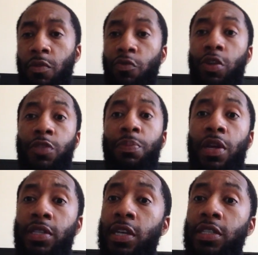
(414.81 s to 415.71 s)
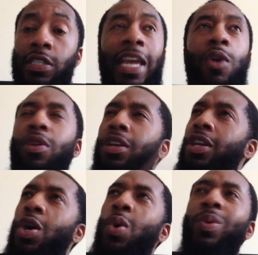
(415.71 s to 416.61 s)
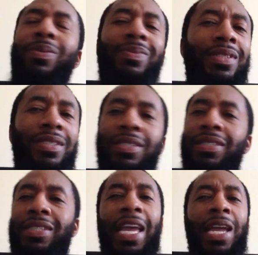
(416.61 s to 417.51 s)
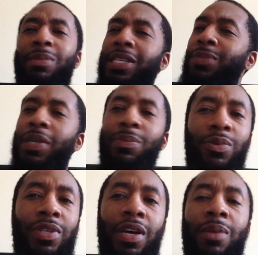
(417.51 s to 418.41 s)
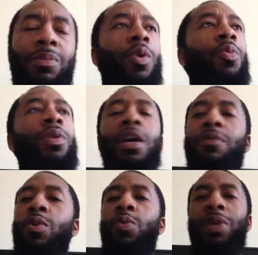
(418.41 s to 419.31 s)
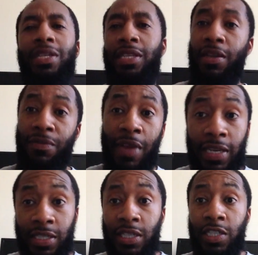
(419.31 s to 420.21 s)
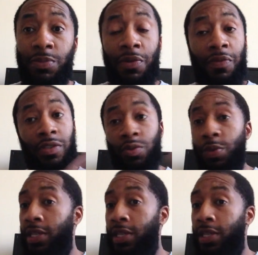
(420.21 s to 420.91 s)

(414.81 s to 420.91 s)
rich bloodsuckers, they're going to know, damn, these people dumb, or whatever, or we could take advantage of these motherfuckers, or we